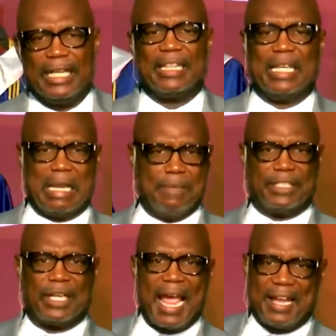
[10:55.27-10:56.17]
in the image
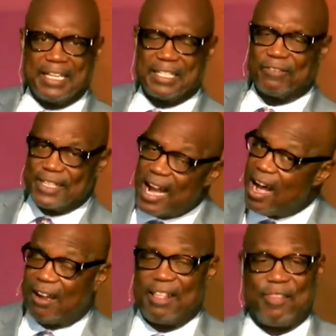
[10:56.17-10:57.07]
and likeness of God,